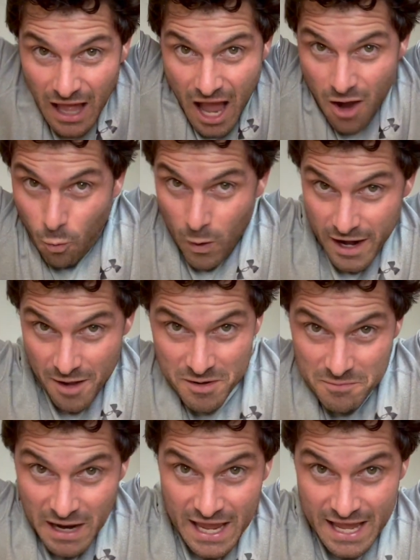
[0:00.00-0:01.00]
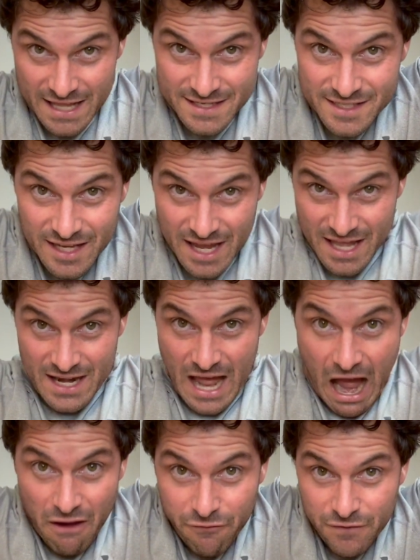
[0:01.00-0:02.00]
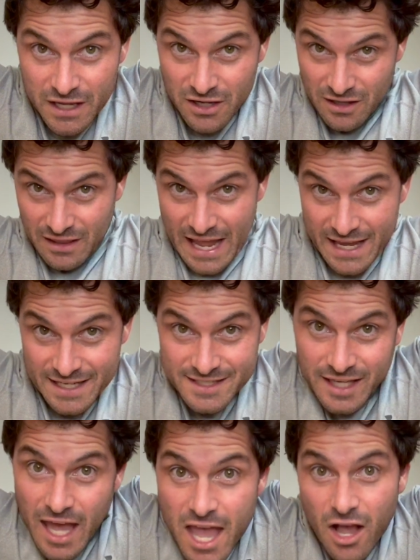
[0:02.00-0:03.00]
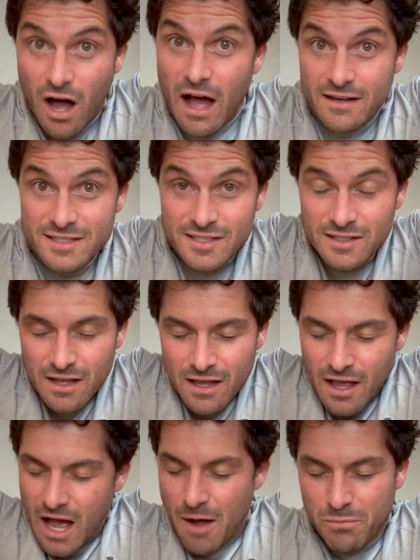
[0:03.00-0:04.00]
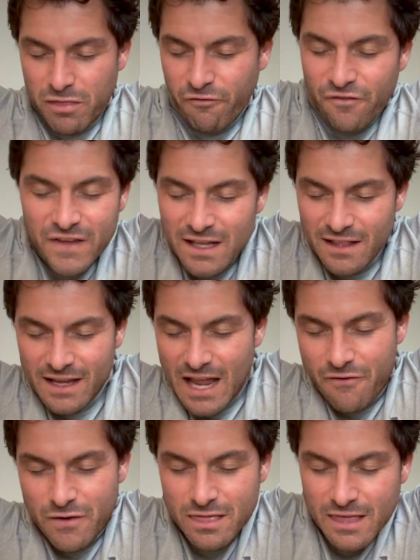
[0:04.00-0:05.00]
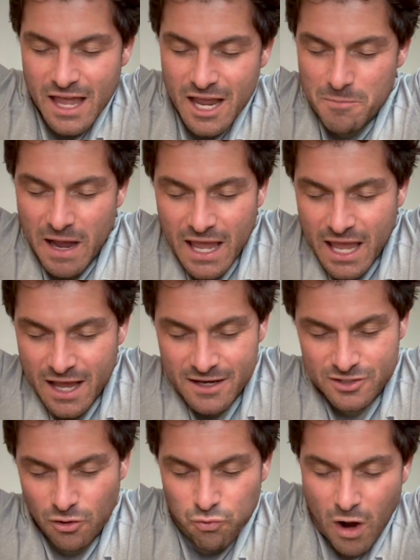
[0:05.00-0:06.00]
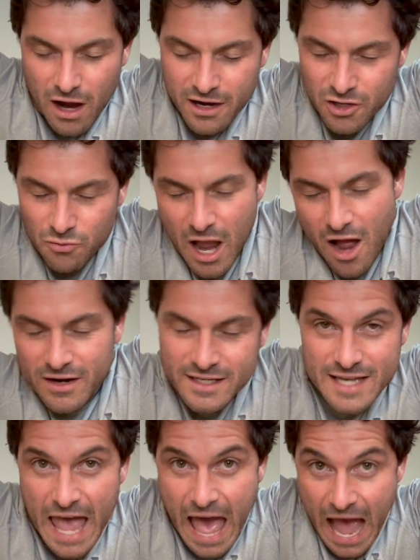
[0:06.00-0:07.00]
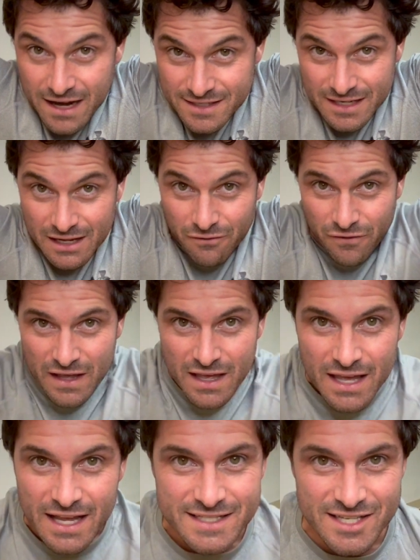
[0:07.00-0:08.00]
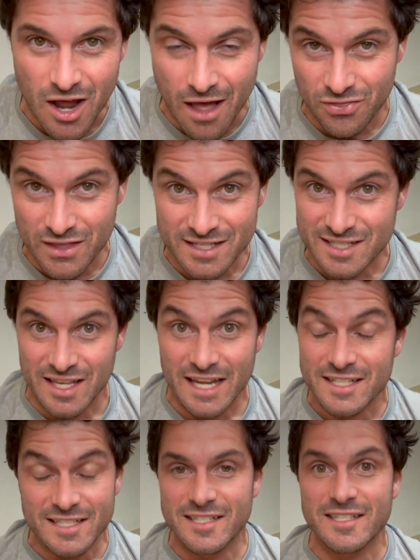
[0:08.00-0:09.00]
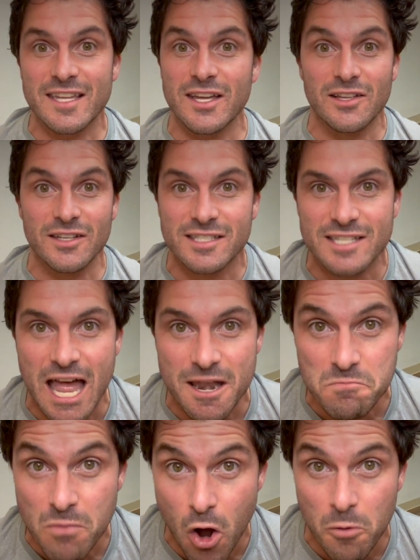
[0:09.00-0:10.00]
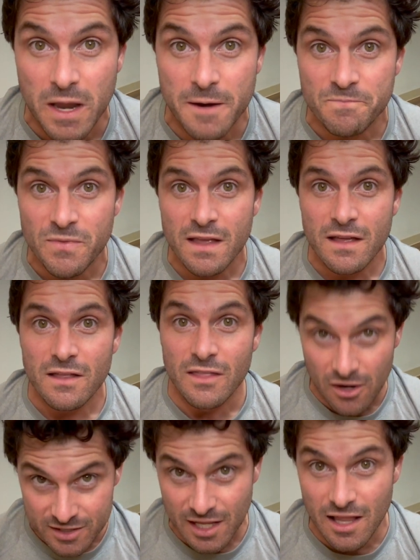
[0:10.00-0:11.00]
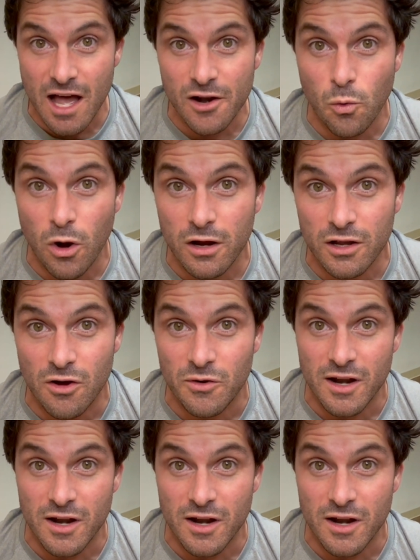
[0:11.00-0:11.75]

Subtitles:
When I'm in my handstand, I feel like it's chaos. I'm feeling everything. My hands are rocking around. It's active. It's not this like still Zen moment. There's a lot of work going